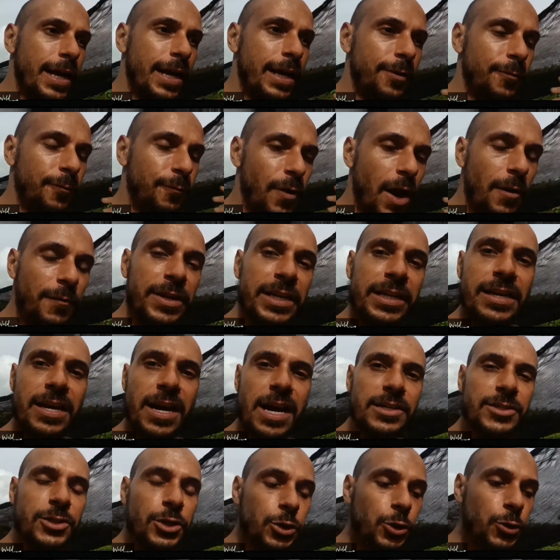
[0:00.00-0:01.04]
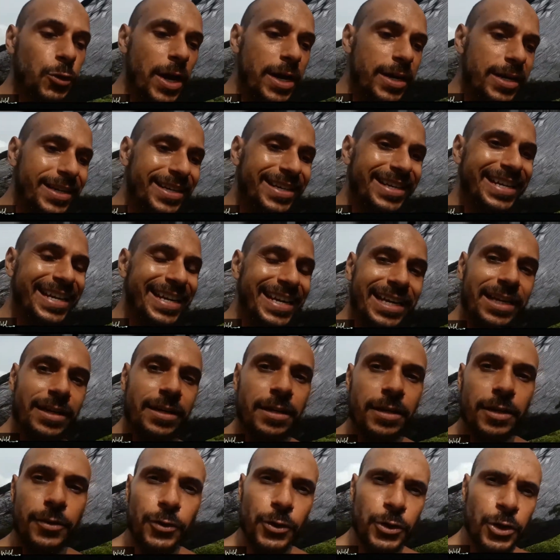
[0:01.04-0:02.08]
very concentrated in
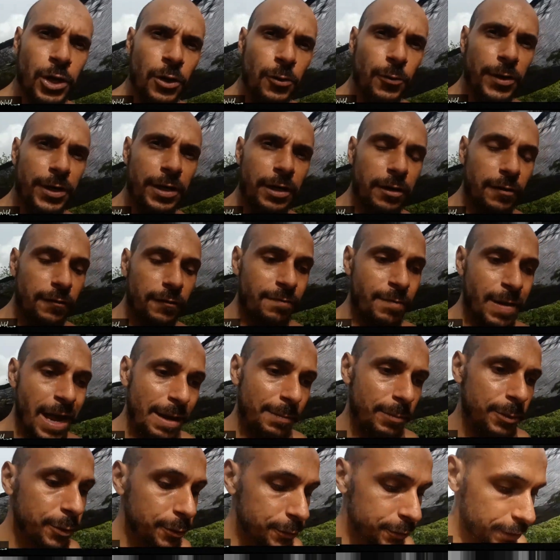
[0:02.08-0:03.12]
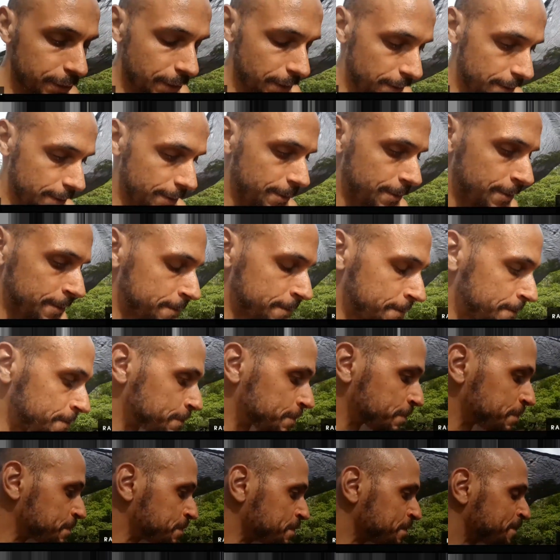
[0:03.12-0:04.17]
the urine of mammals.
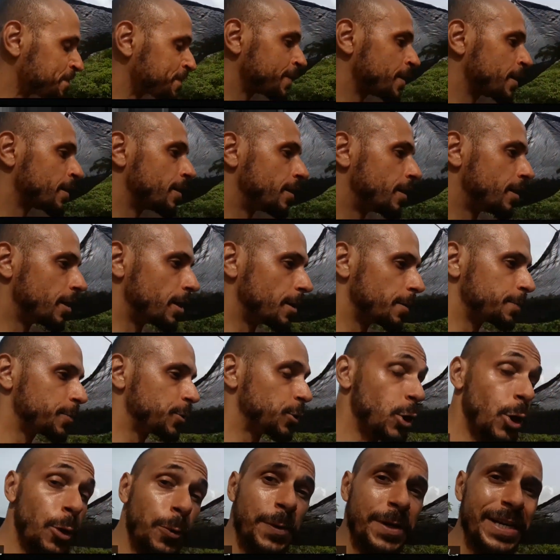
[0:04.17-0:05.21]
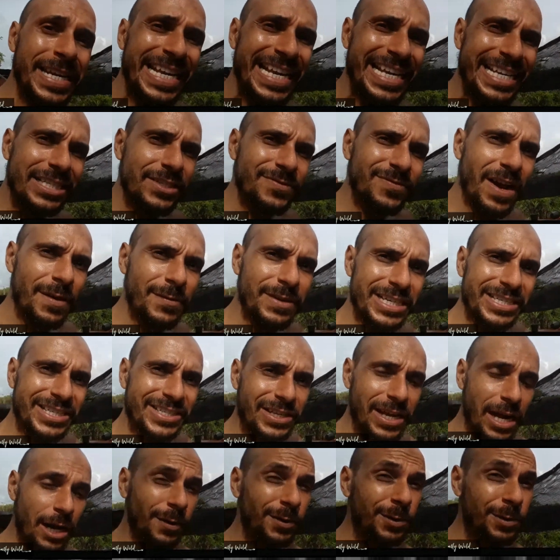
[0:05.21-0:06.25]
Urine is very
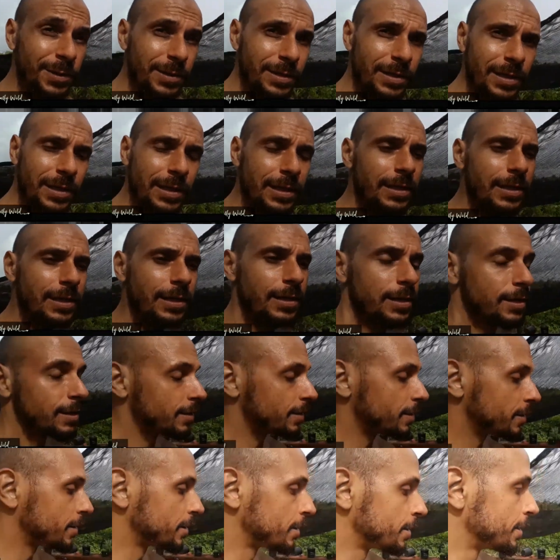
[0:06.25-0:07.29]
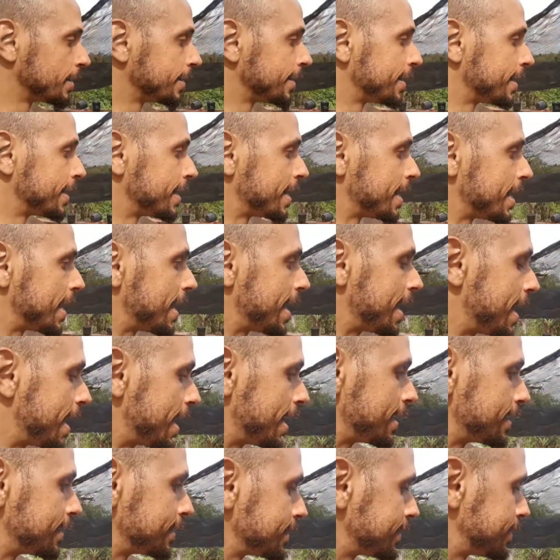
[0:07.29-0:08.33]
sterile
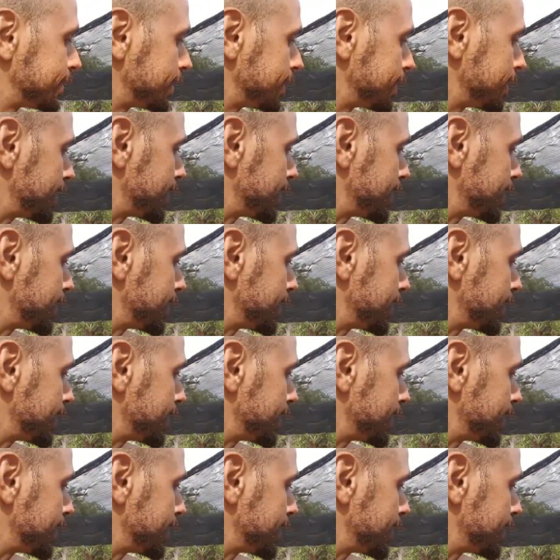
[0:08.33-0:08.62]
and